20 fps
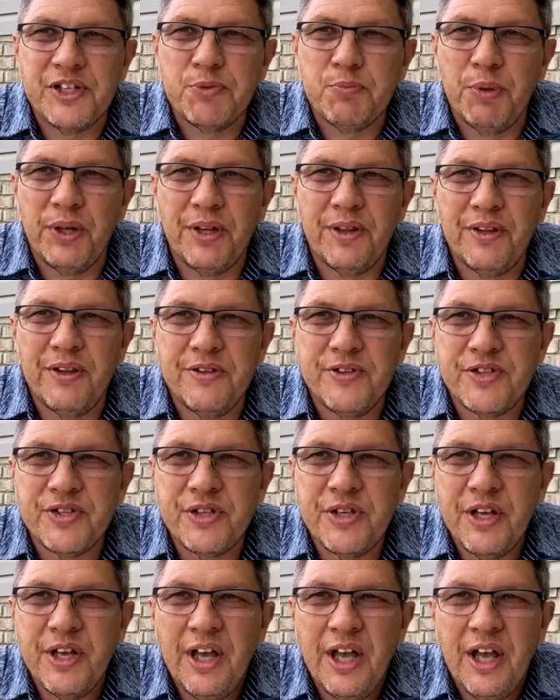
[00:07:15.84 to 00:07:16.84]
but
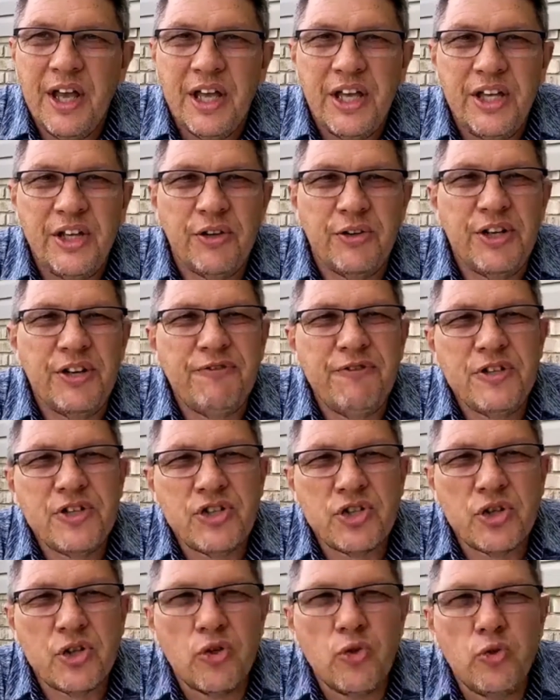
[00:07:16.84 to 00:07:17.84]
there's, you know, different
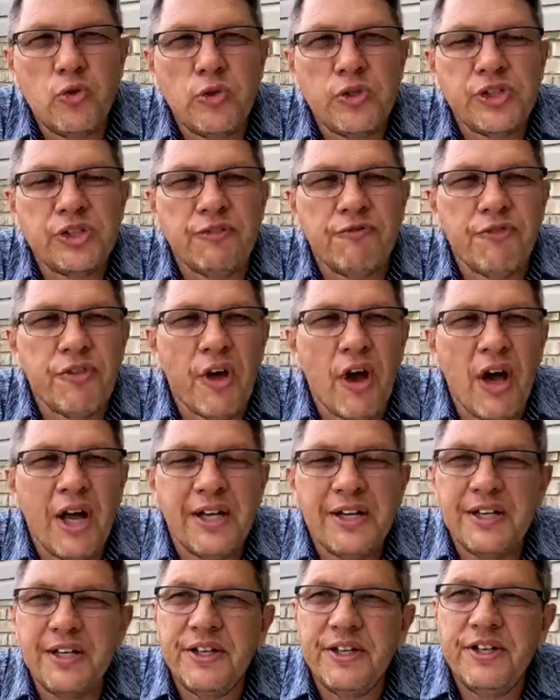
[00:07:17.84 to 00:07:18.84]
schools of thought,
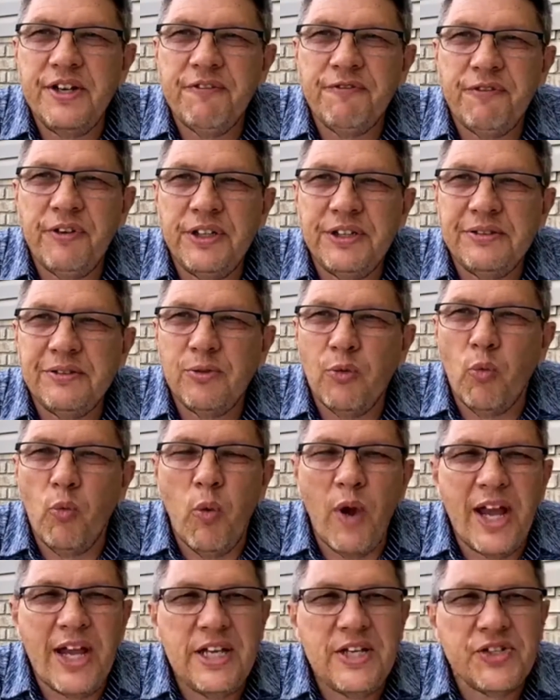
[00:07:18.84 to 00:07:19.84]
different
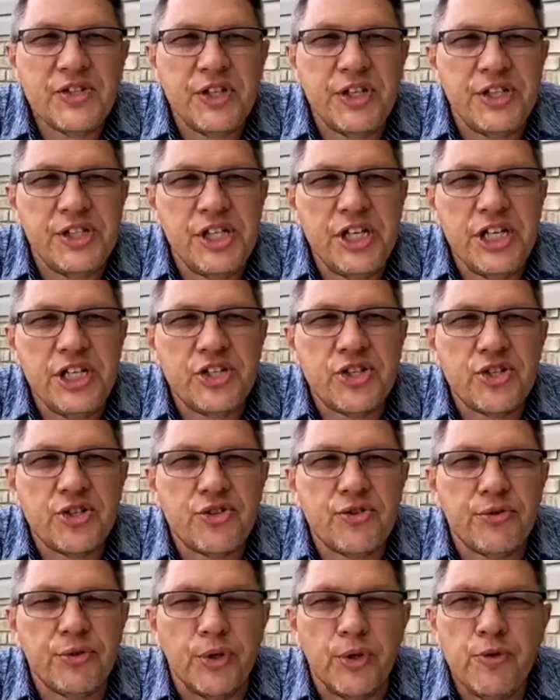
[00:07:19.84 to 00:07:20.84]
ways to teach
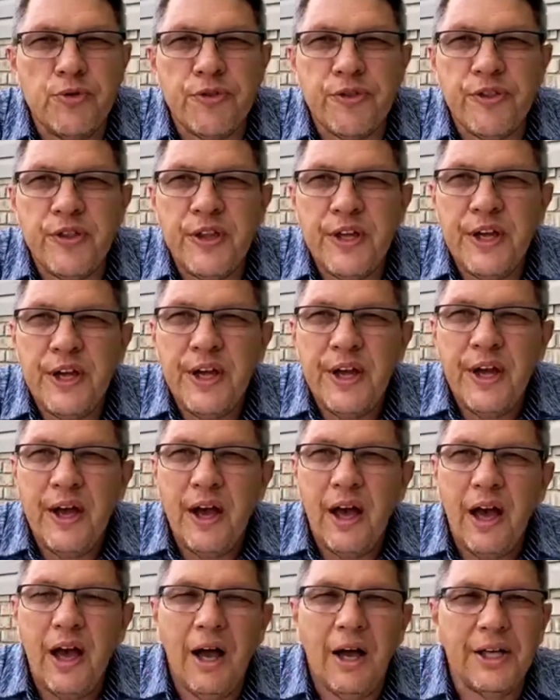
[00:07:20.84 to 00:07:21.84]
truth,
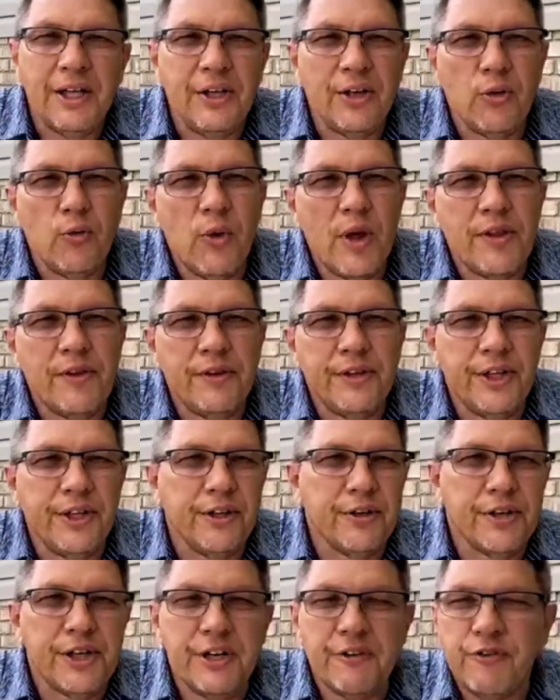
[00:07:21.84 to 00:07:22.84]
you know, whether, you
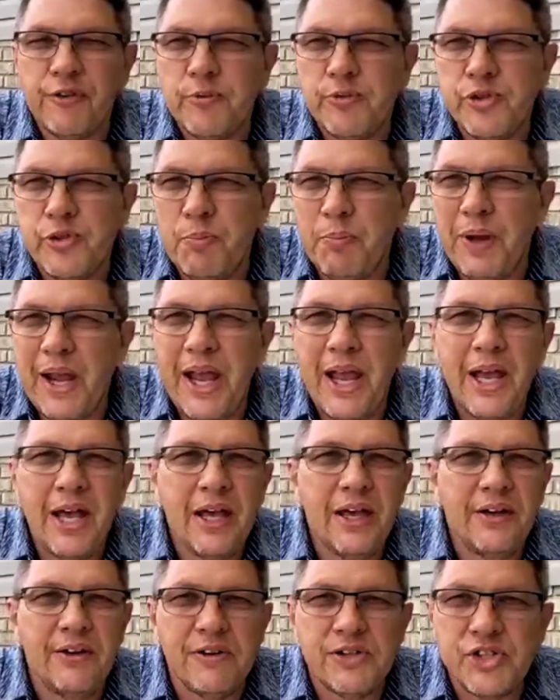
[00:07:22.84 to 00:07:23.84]
know, you're from
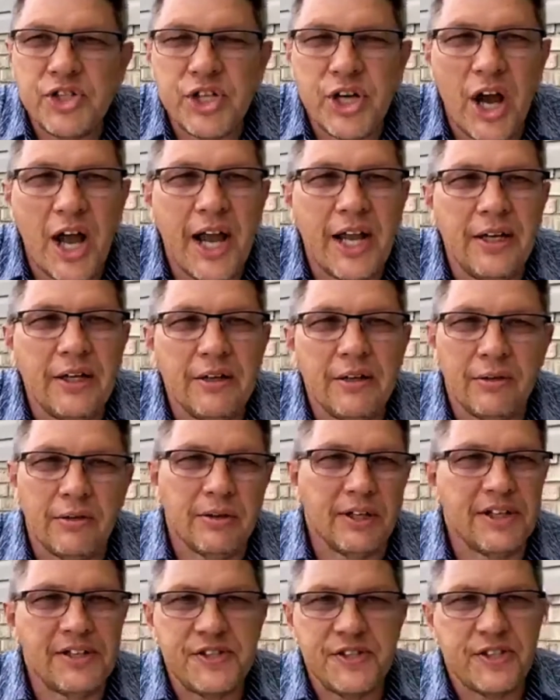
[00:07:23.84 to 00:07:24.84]
Japan or China or
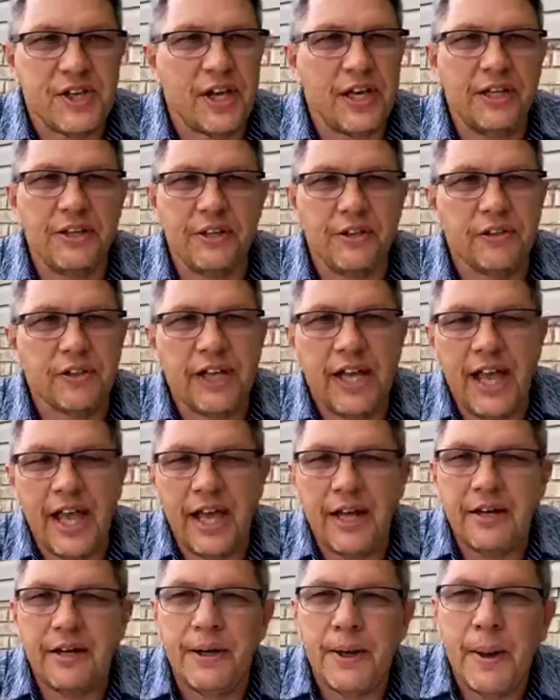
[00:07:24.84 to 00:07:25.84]
let's say, you know,
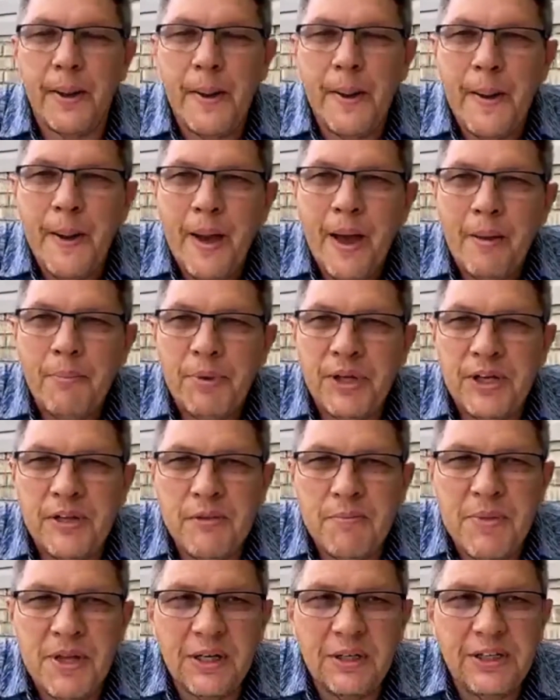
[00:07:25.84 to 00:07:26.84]
Canada. But in
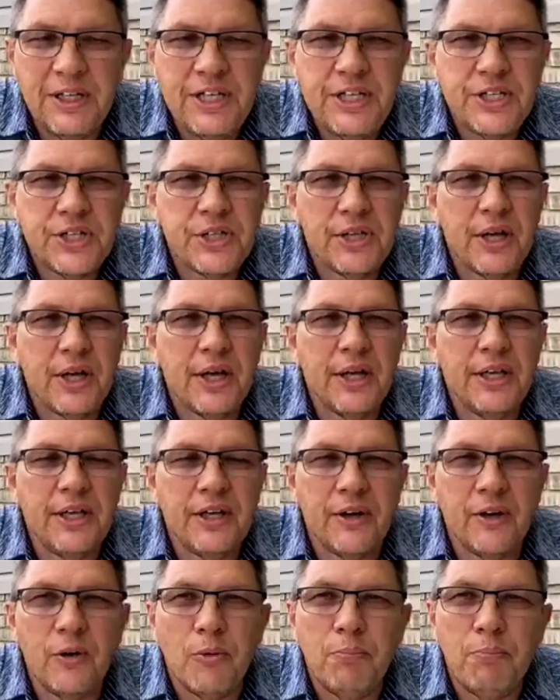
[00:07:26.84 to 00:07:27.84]
the Middle East, you
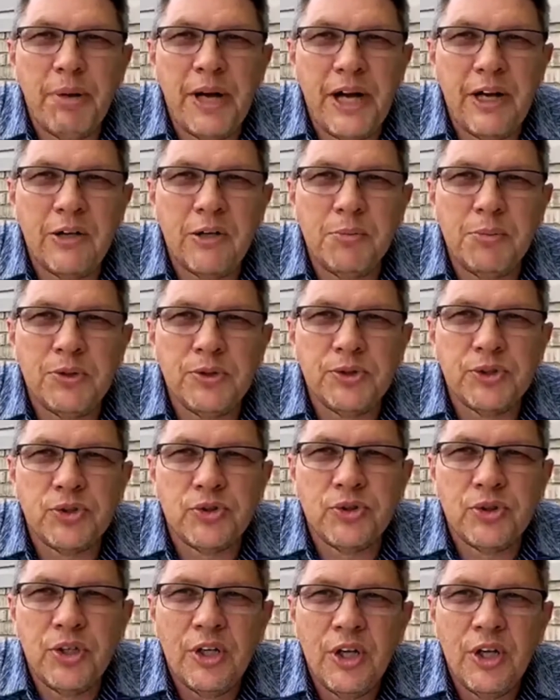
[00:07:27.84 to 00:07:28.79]
know, parables,